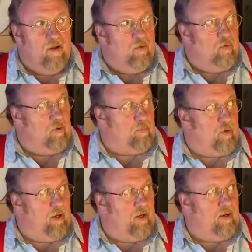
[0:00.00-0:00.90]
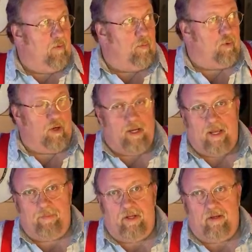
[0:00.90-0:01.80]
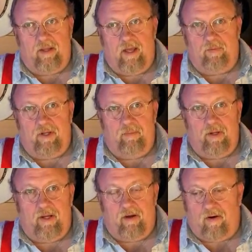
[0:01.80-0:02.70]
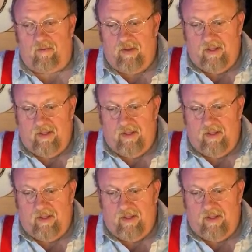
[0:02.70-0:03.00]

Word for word: we're pretty we're pretty happy happy to be here